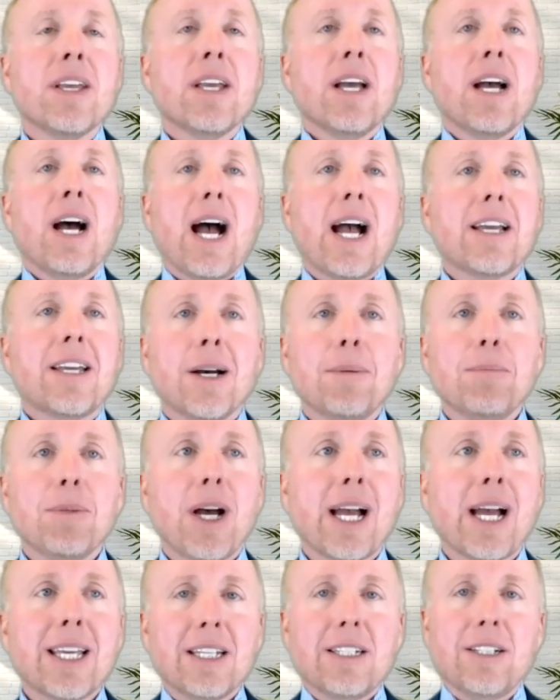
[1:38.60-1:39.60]
I come
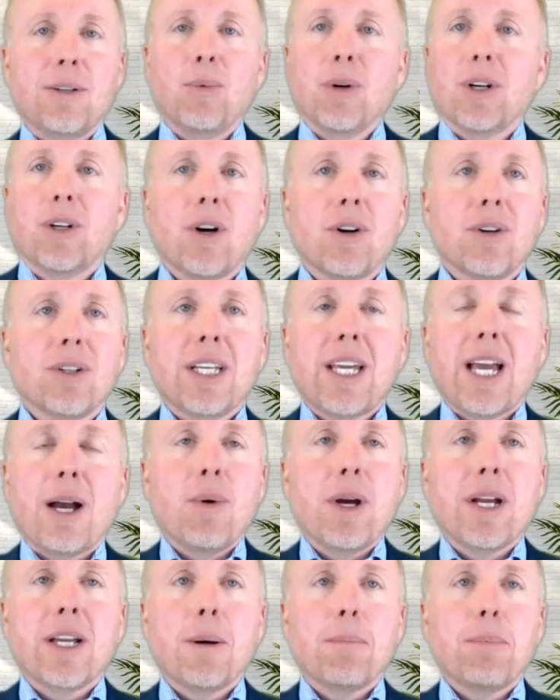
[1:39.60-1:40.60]
to, I get to work early. I
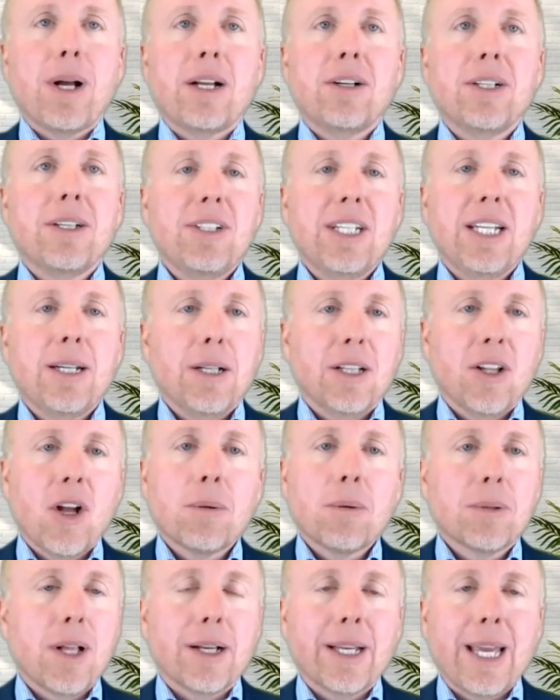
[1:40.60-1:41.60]
wake up, I don't even need an
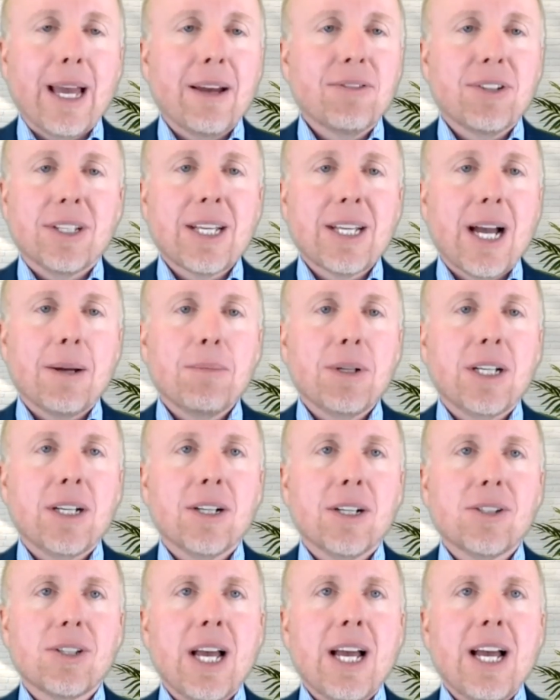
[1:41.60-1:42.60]
alarm clock half the time
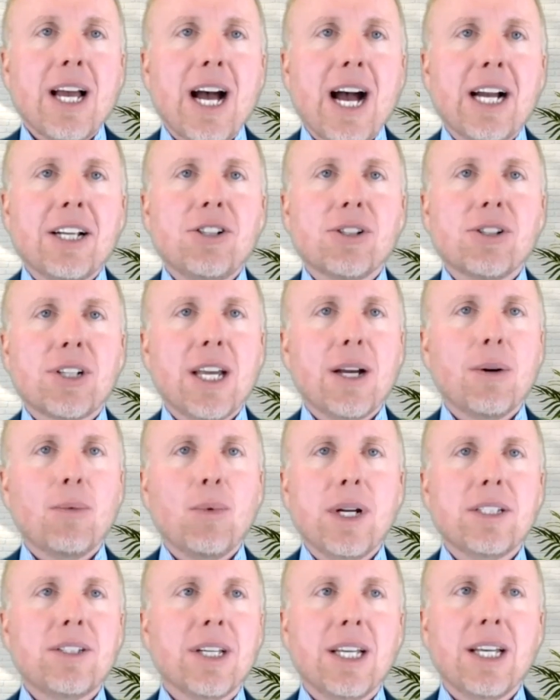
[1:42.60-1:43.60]
because I just can't
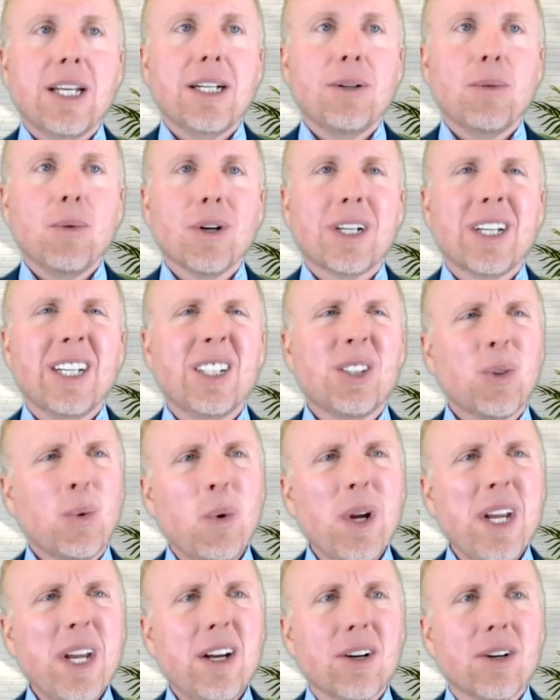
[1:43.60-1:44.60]
wait to get into work. And it's
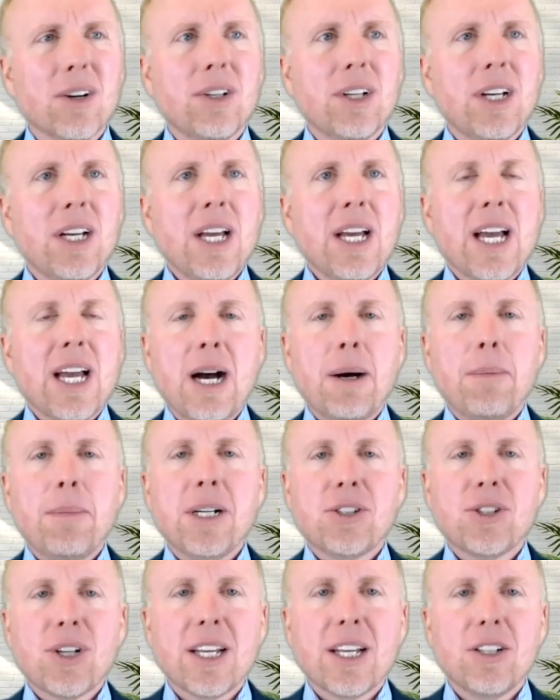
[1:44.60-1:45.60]
weird how
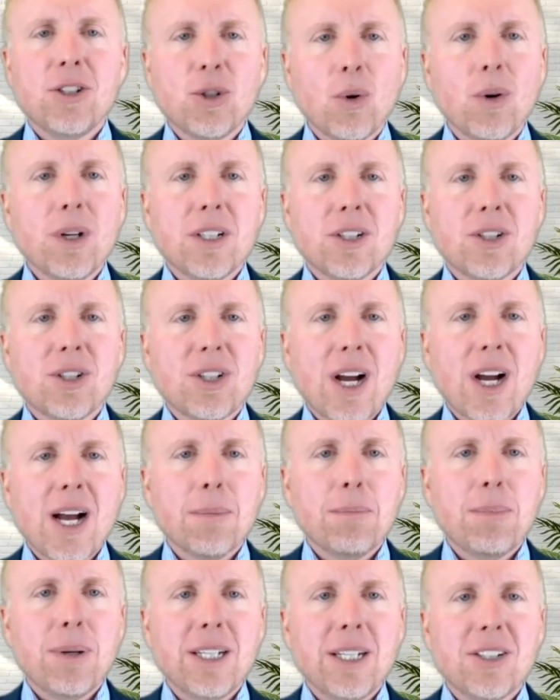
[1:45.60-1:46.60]
much I enjoy this
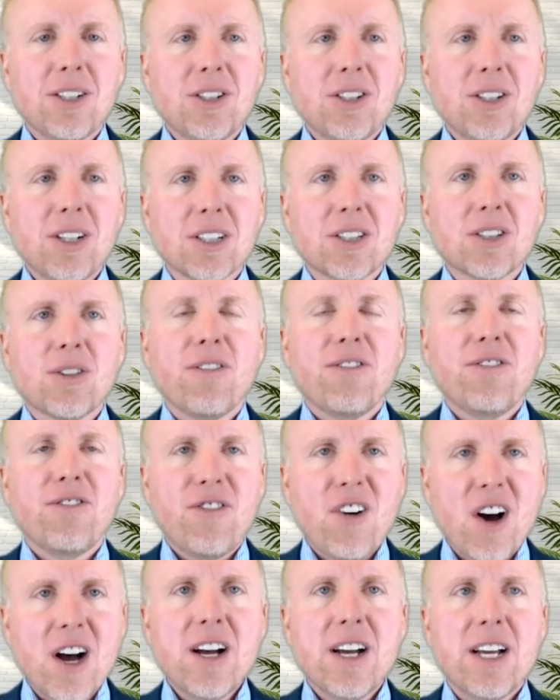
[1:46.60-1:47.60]
job, but it's just
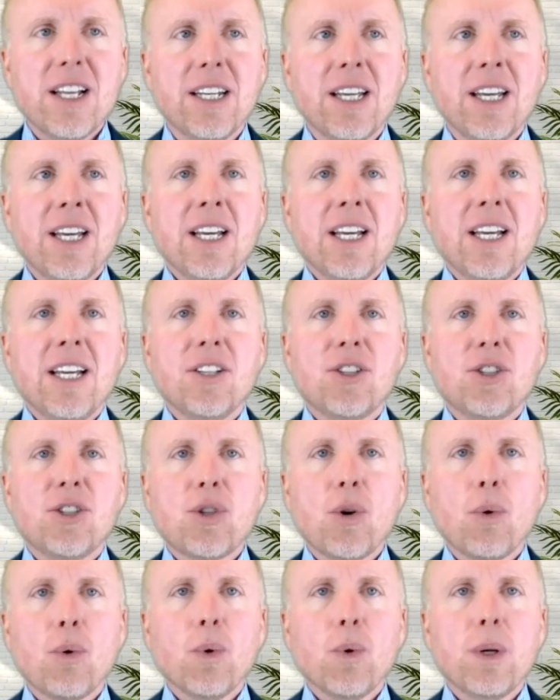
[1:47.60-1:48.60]
fun. It's
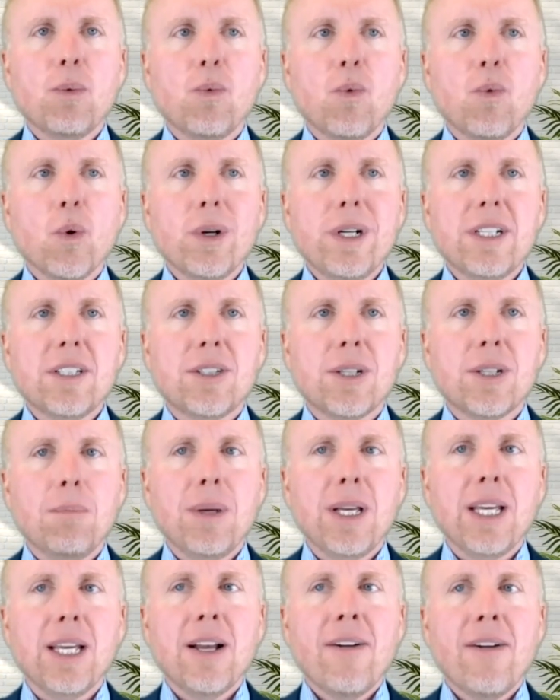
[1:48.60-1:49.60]
so rewarding to
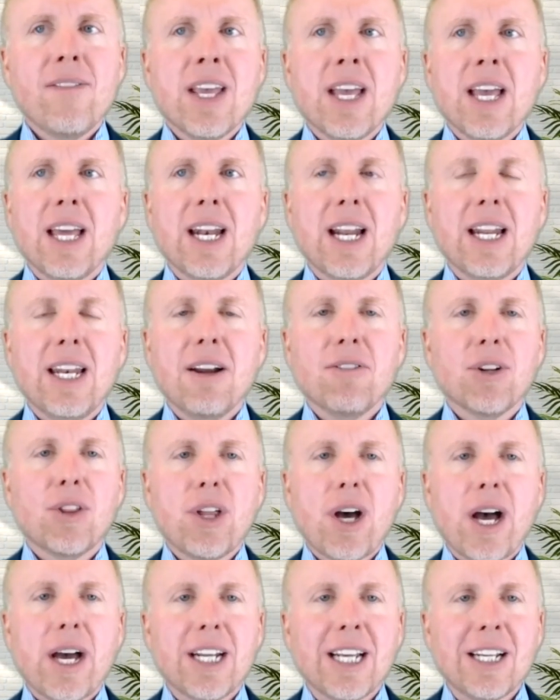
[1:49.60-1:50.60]
me. And I never
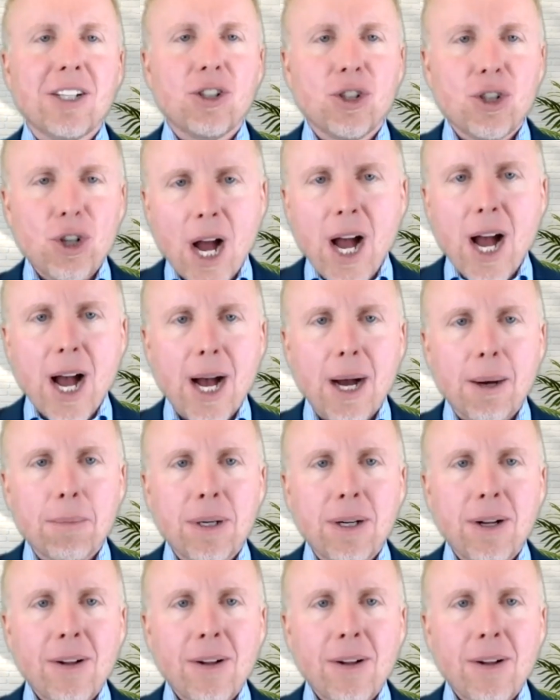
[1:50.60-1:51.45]
thought a job,